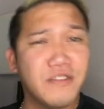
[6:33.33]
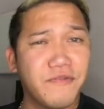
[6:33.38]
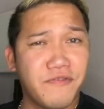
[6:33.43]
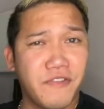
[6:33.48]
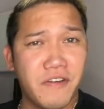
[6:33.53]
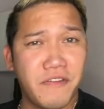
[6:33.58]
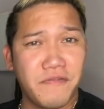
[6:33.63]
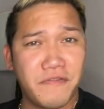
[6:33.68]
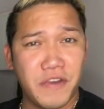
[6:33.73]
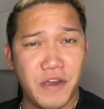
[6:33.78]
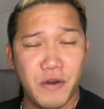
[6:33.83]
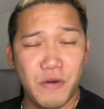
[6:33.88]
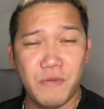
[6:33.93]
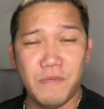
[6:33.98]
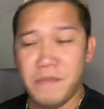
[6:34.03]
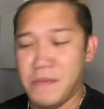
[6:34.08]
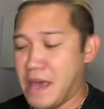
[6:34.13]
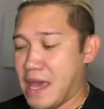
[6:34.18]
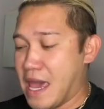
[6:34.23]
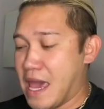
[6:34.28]

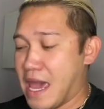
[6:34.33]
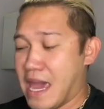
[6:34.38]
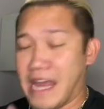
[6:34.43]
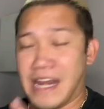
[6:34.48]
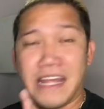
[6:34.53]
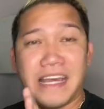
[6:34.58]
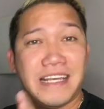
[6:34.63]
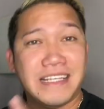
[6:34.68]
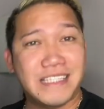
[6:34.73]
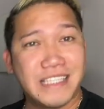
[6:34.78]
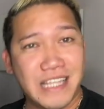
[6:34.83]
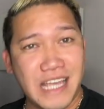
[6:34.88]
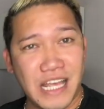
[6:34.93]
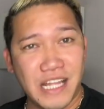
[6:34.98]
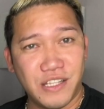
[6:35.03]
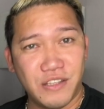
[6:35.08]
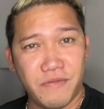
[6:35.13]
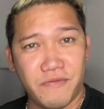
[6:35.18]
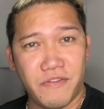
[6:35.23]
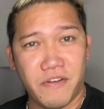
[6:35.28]
perfume, and he's
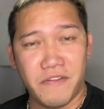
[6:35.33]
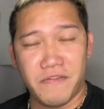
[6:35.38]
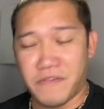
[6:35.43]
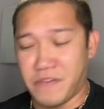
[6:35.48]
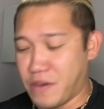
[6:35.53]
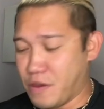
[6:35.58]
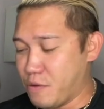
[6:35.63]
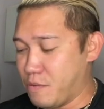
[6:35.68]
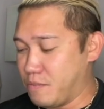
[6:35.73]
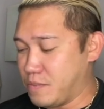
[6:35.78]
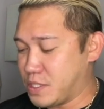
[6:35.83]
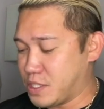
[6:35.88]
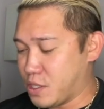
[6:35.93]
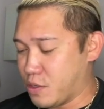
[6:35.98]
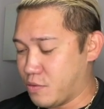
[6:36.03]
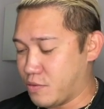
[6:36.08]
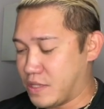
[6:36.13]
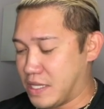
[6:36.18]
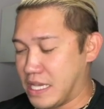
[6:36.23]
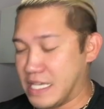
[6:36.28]
into perfume,
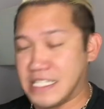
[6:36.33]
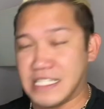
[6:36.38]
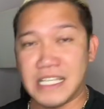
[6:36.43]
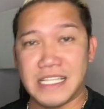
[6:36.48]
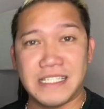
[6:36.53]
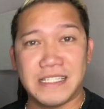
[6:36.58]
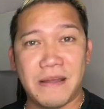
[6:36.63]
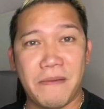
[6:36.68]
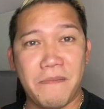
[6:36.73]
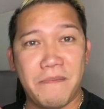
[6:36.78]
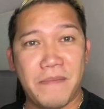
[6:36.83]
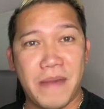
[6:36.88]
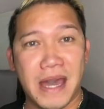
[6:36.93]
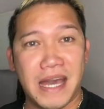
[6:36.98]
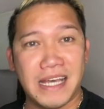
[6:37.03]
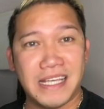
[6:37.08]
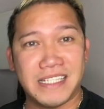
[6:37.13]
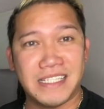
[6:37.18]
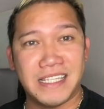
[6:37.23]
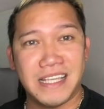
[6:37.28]
so this is the
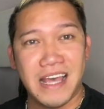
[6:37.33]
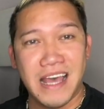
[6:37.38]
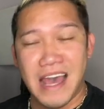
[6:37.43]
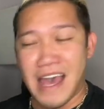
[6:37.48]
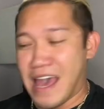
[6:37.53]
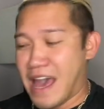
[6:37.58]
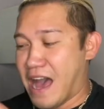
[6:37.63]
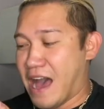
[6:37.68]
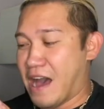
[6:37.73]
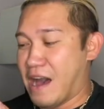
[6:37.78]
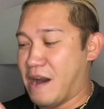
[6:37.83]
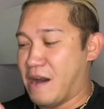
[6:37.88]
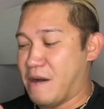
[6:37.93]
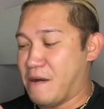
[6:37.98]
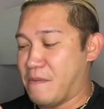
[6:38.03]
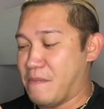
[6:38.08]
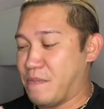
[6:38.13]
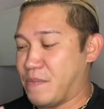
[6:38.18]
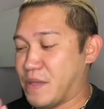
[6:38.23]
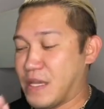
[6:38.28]
best.
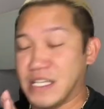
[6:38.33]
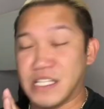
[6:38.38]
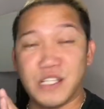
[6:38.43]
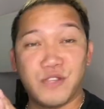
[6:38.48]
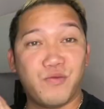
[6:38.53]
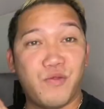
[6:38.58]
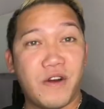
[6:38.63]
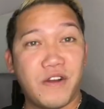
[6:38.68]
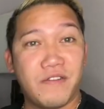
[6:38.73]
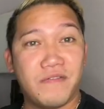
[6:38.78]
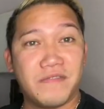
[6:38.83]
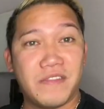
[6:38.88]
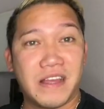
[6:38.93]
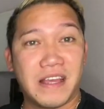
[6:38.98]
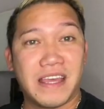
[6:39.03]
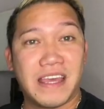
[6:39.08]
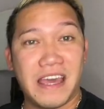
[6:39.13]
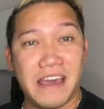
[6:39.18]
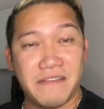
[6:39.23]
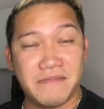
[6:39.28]
This is one of the
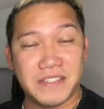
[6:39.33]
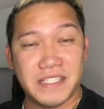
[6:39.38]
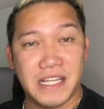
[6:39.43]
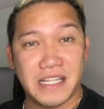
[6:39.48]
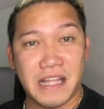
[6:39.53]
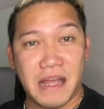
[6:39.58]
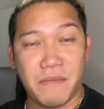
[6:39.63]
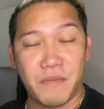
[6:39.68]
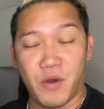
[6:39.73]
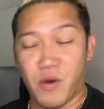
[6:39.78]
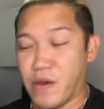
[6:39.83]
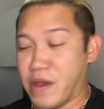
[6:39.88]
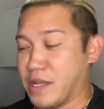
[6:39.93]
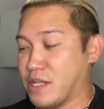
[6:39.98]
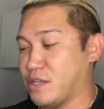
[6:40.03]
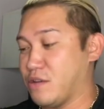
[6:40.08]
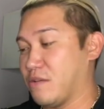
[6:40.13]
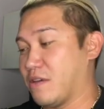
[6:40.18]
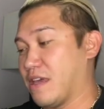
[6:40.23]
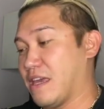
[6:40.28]
gifts that I'm going
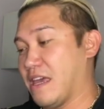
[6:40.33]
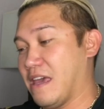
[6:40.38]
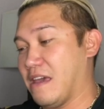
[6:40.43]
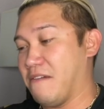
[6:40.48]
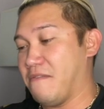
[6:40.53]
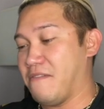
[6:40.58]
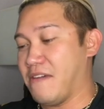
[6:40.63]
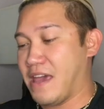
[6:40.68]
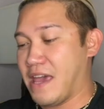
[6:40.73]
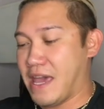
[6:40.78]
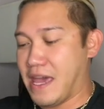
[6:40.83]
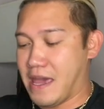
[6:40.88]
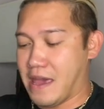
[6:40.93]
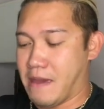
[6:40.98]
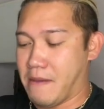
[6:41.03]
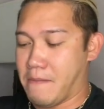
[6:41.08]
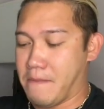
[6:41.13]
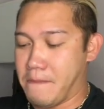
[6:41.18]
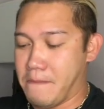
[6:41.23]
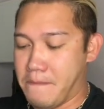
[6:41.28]
to give
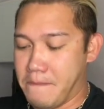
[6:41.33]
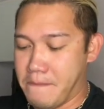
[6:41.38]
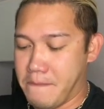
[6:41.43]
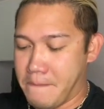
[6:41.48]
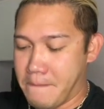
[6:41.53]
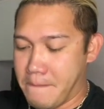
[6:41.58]
him.